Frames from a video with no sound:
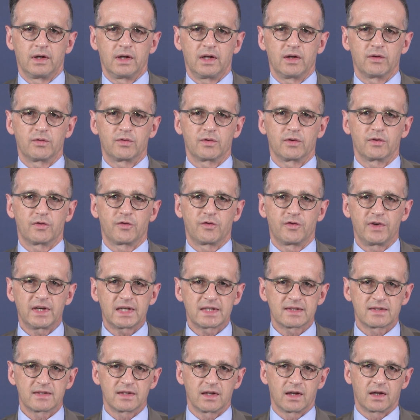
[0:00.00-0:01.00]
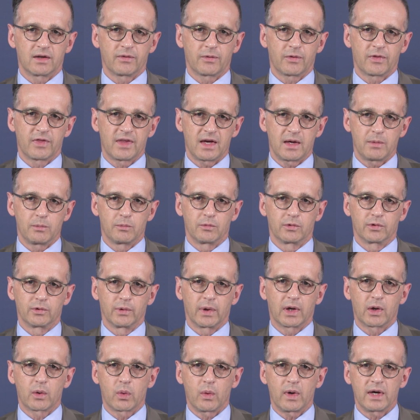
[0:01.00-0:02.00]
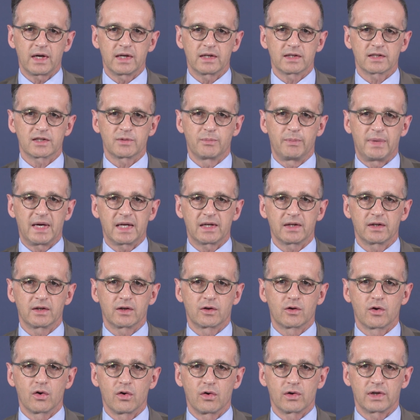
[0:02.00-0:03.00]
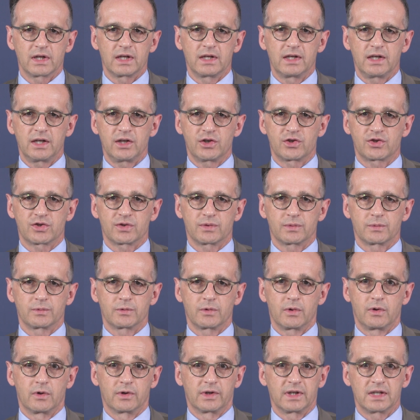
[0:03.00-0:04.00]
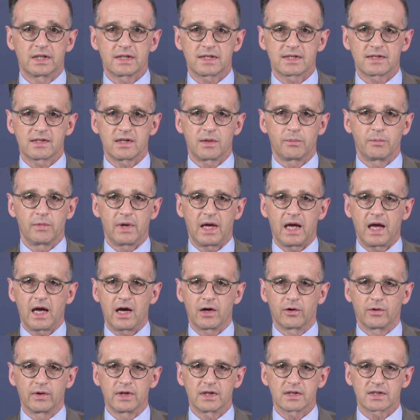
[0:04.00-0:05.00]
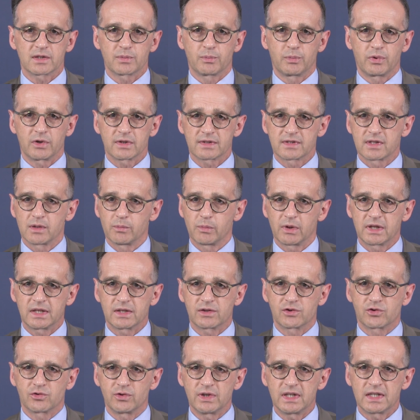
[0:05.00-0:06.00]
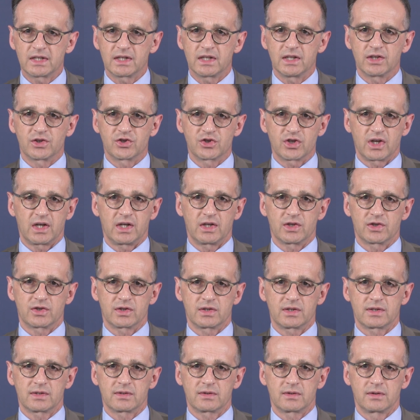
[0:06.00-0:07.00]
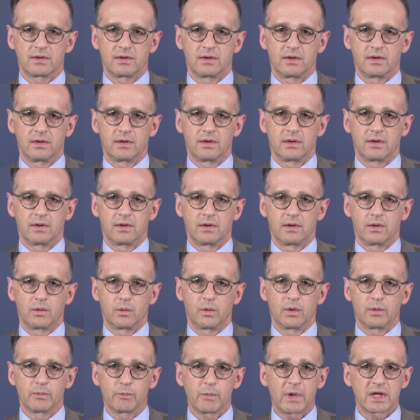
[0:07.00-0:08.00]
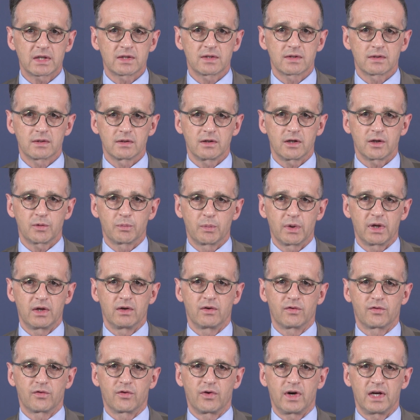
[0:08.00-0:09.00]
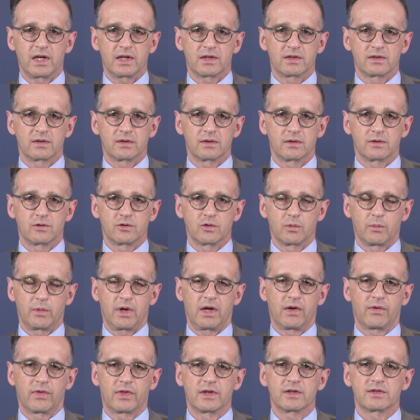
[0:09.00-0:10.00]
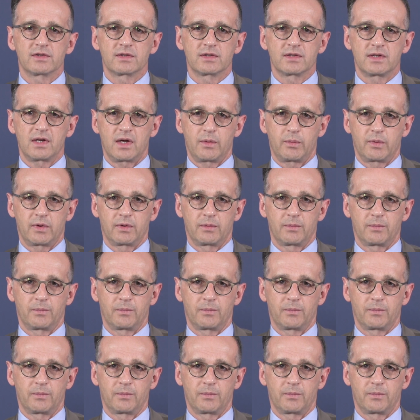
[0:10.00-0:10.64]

If fixing them requires better coordination or in some areas possibly treaty changes, we must not be afraid to make this step.